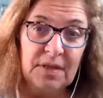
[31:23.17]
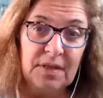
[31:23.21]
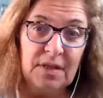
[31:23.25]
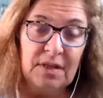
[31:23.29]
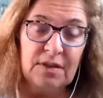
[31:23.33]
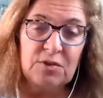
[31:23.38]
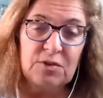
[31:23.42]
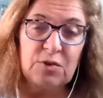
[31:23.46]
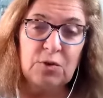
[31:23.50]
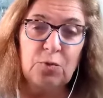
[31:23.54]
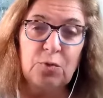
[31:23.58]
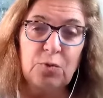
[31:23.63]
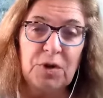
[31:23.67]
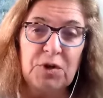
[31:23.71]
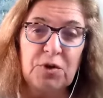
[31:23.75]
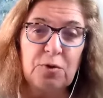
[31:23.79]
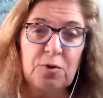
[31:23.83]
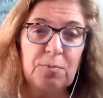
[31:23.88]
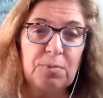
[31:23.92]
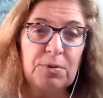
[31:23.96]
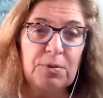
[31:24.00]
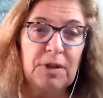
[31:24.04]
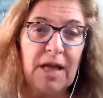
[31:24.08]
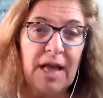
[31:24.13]
So when you're
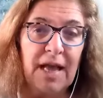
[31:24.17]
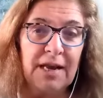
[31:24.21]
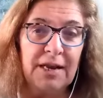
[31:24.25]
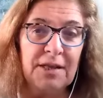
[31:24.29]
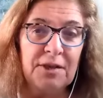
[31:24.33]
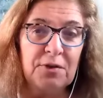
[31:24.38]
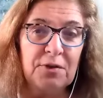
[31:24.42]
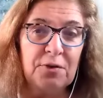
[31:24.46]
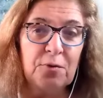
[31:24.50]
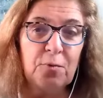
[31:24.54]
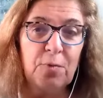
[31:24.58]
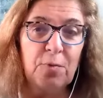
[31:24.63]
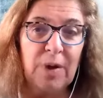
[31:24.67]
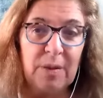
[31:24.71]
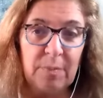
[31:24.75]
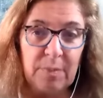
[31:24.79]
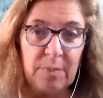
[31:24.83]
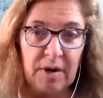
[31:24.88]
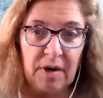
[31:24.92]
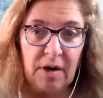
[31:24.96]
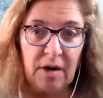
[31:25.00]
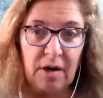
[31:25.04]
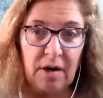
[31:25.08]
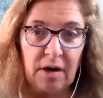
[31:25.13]
planning your
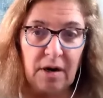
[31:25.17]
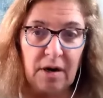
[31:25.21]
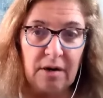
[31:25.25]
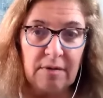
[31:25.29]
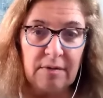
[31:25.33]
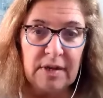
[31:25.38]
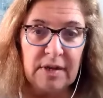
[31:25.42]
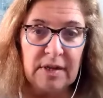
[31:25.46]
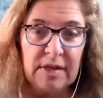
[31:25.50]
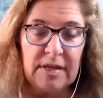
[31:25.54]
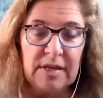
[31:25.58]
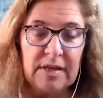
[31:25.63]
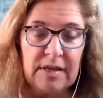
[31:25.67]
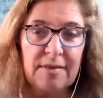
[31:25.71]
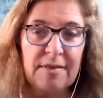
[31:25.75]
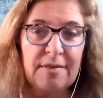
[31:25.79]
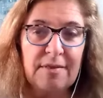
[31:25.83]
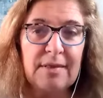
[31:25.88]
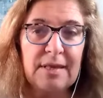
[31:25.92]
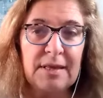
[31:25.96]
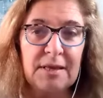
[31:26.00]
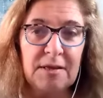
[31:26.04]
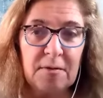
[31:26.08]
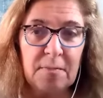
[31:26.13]
webinar,
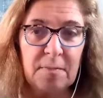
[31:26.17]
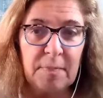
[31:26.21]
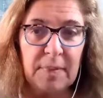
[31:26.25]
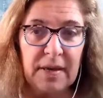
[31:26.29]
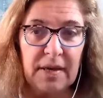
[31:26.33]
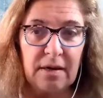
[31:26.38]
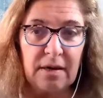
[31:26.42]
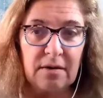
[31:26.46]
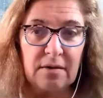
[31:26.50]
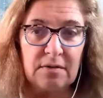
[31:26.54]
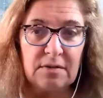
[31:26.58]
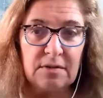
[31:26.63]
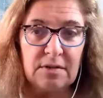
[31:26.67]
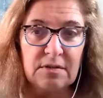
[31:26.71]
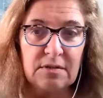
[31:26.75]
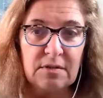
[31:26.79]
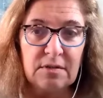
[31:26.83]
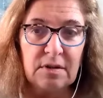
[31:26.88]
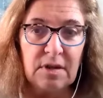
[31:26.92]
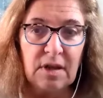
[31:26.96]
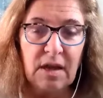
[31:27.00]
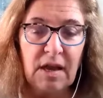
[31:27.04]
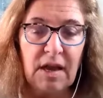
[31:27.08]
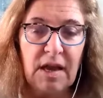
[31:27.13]
think about
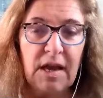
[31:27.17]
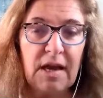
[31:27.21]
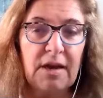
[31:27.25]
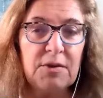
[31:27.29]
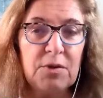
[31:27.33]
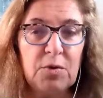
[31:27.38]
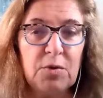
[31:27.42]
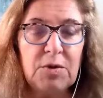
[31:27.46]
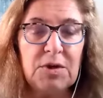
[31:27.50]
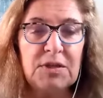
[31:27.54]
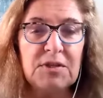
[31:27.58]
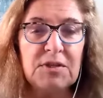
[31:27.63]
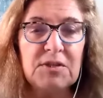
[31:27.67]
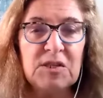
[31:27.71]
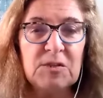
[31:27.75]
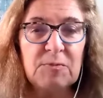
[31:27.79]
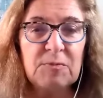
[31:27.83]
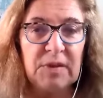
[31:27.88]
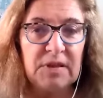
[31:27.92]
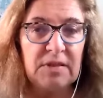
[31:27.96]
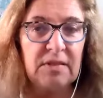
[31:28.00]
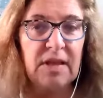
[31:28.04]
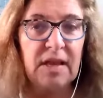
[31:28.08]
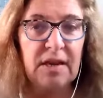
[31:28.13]
how you can
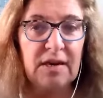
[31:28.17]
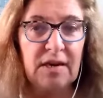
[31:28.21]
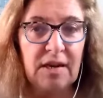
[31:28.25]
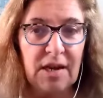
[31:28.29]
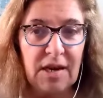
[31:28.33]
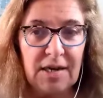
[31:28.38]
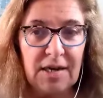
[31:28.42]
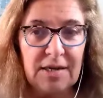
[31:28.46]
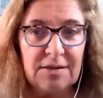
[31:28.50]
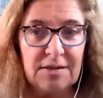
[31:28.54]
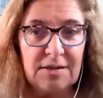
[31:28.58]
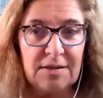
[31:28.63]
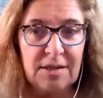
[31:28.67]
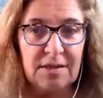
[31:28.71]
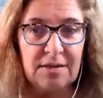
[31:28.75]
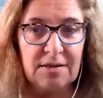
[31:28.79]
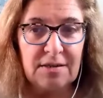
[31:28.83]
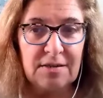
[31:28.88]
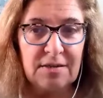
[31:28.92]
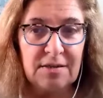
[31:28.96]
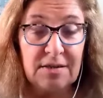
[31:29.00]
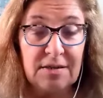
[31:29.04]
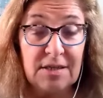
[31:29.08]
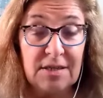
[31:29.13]
spin that
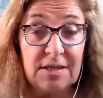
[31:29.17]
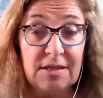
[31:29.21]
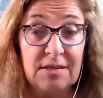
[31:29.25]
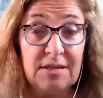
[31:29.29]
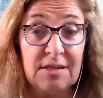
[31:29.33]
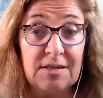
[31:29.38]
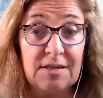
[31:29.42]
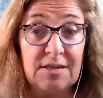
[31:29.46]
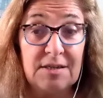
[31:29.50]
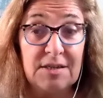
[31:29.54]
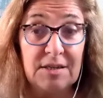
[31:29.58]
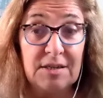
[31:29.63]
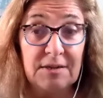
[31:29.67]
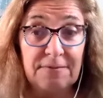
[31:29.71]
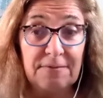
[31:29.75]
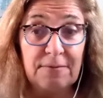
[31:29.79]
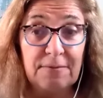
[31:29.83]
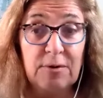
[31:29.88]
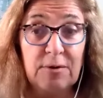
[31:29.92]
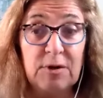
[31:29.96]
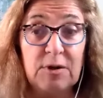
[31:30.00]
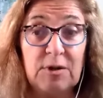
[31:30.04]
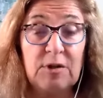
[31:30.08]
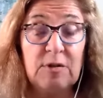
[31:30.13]
content into
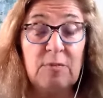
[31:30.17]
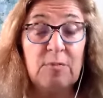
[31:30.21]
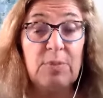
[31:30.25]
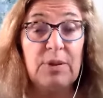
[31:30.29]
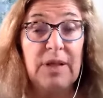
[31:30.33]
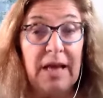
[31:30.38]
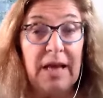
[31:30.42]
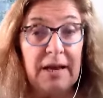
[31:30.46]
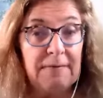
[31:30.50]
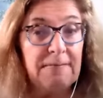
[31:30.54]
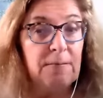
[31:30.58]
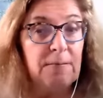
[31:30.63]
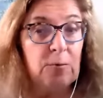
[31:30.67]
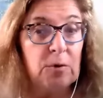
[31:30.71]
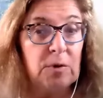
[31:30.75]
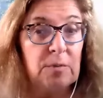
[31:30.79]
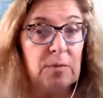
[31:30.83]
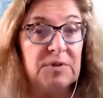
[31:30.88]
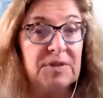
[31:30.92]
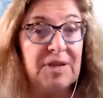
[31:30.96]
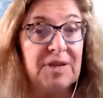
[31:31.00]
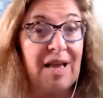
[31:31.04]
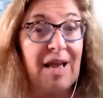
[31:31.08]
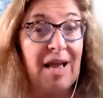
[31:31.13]
different
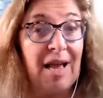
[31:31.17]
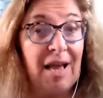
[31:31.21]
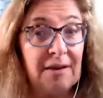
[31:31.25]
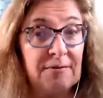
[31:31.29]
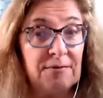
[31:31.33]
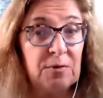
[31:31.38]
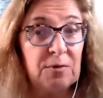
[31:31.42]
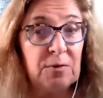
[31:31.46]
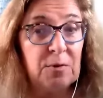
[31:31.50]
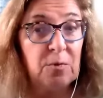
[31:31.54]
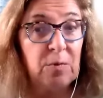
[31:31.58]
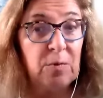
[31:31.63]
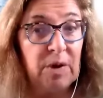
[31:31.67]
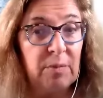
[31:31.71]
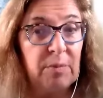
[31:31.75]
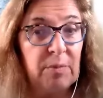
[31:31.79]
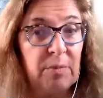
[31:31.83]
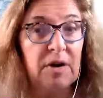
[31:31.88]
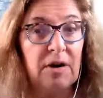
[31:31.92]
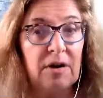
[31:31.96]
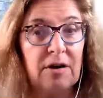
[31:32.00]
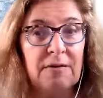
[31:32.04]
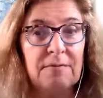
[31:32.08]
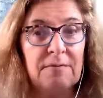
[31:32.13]
platforms after the
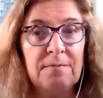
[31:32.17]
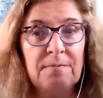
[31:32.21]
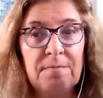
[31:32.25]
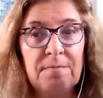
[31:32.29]
webinar.